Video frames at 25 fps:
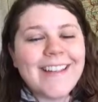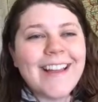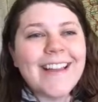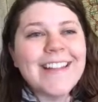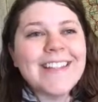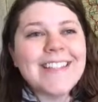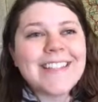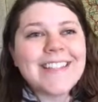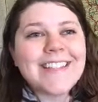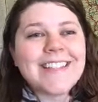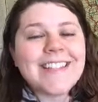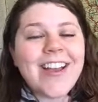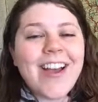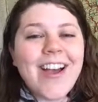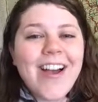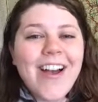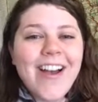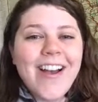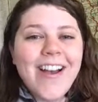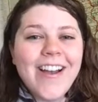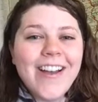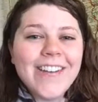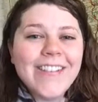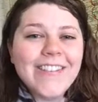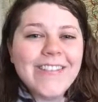That's
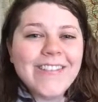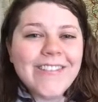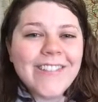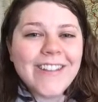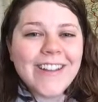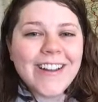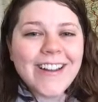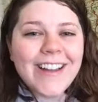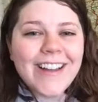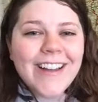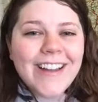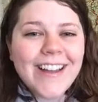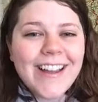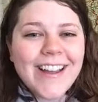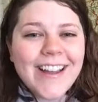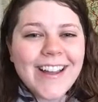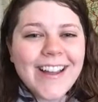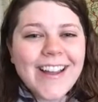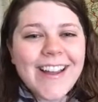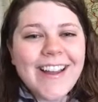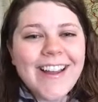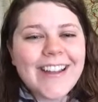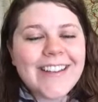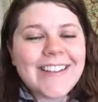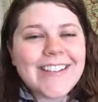tough
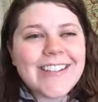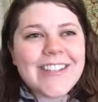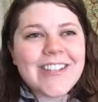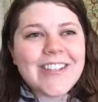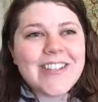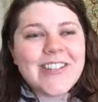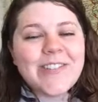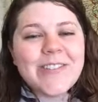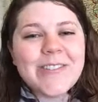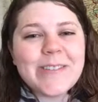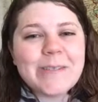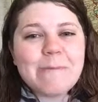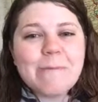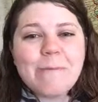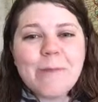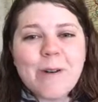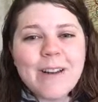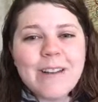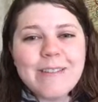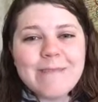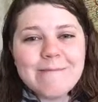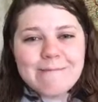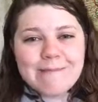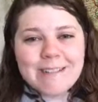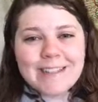to choose
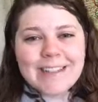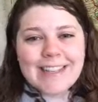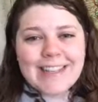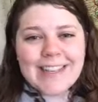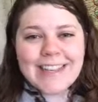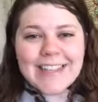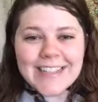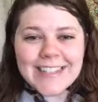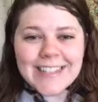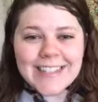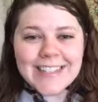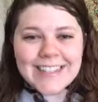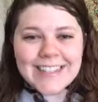one place.